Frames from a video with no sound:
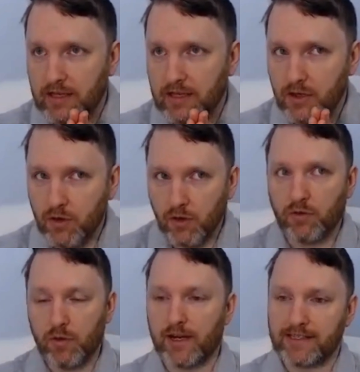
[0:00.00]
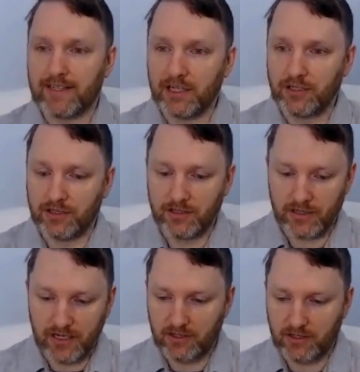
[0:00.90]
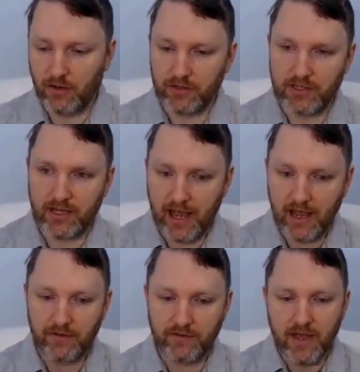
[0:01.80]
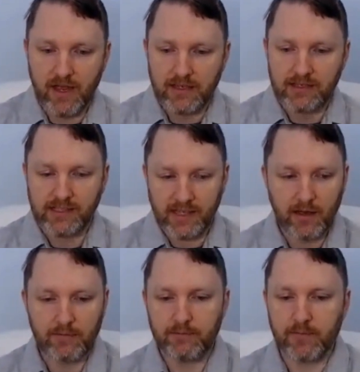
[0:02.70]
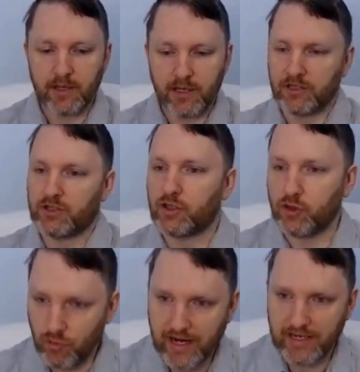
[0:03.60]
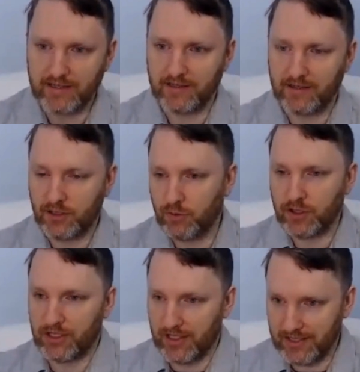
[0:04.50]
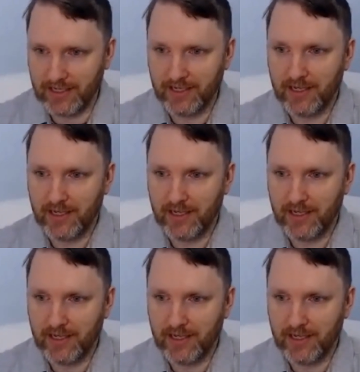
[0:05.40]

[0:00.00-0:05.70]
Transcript: your organization is going to have some constraint to agility.